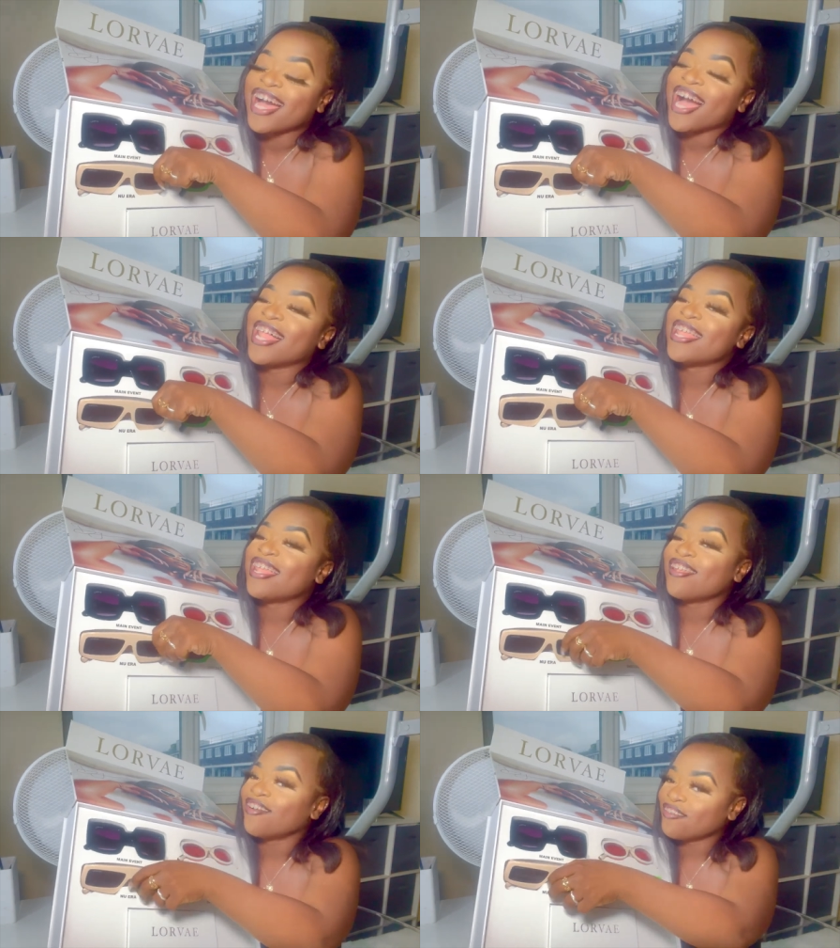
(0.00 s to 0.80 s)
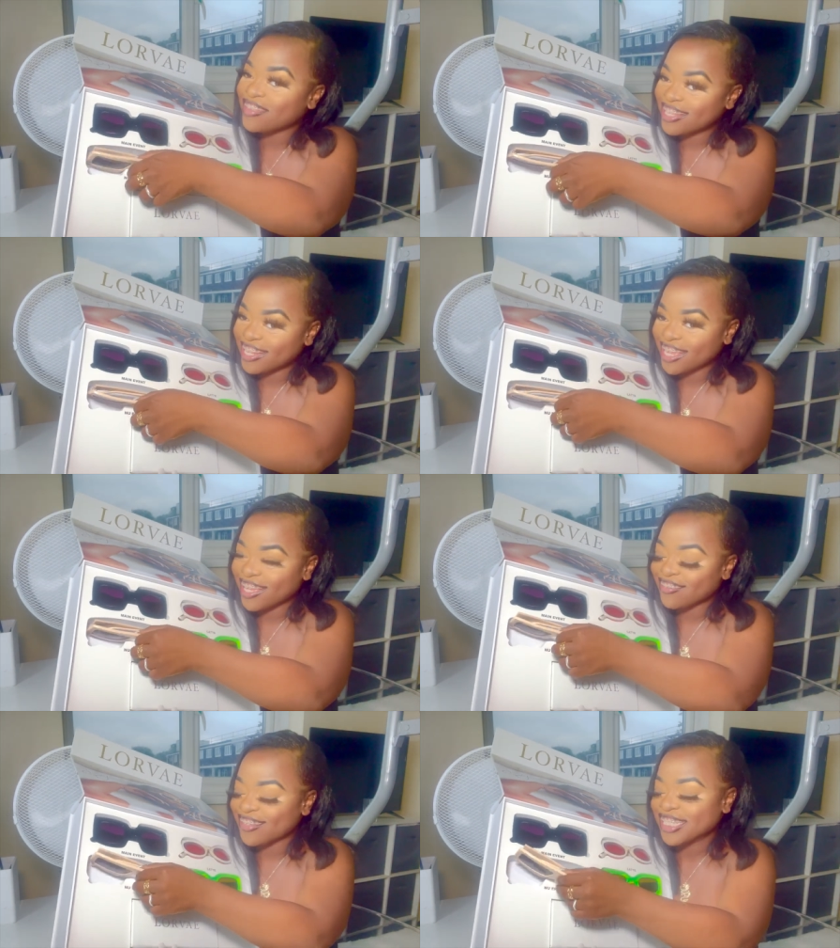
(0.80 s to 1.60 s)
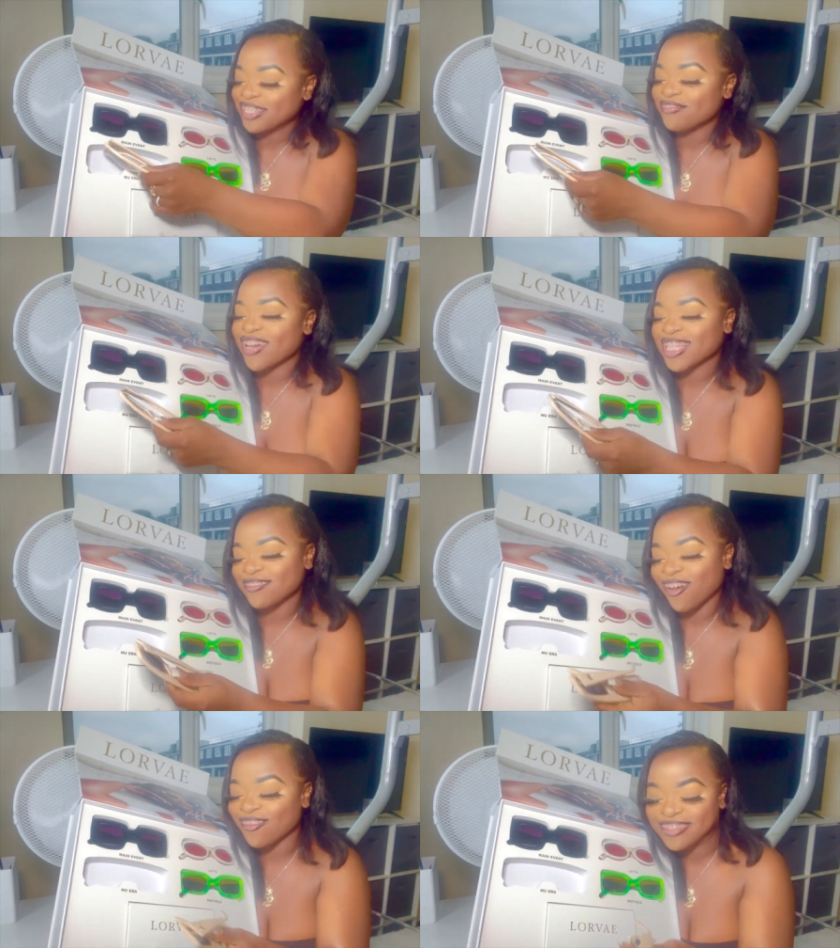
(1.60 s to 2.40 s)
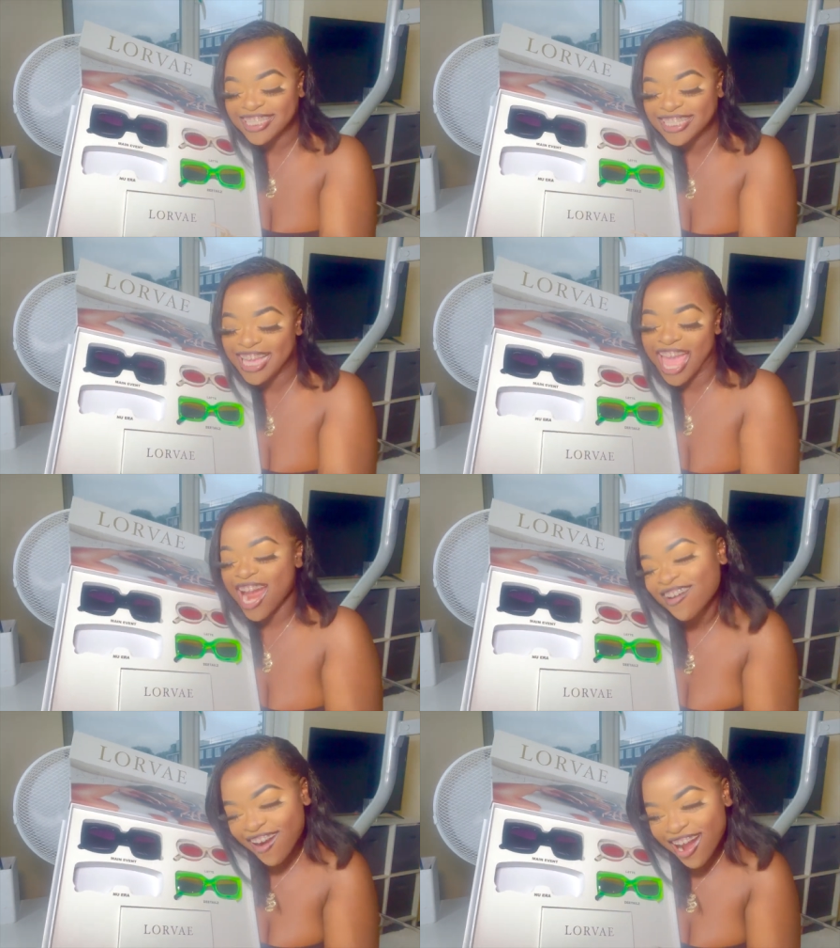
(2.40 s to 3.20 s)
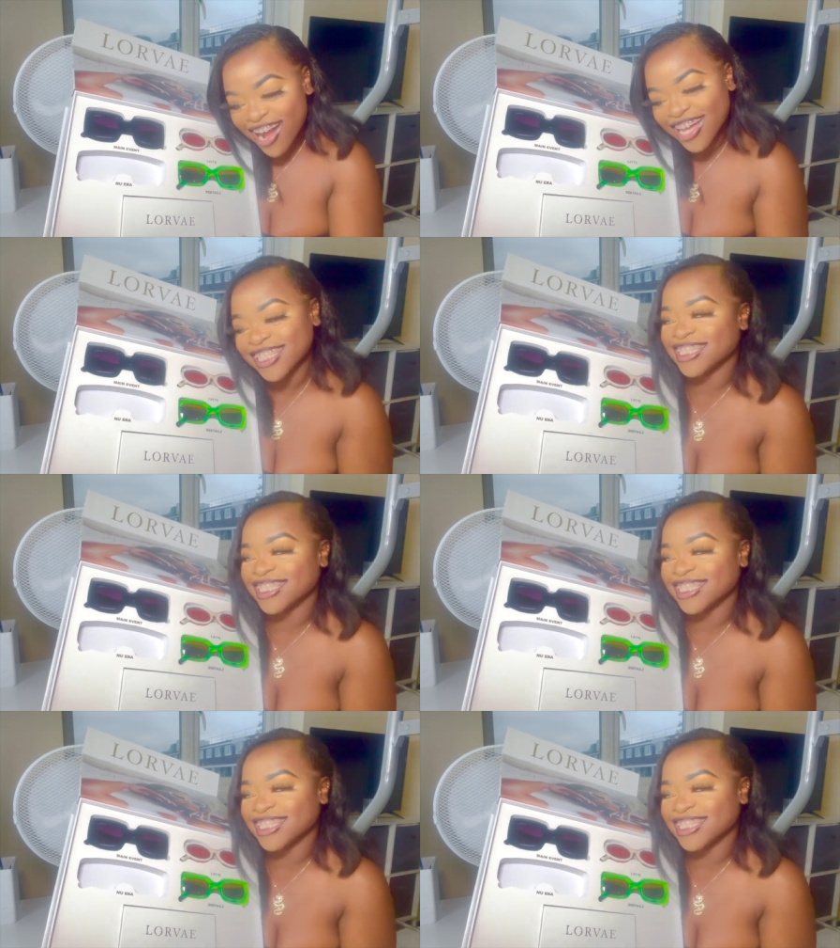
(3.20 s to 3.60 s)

and i love the name because it reminds me of the era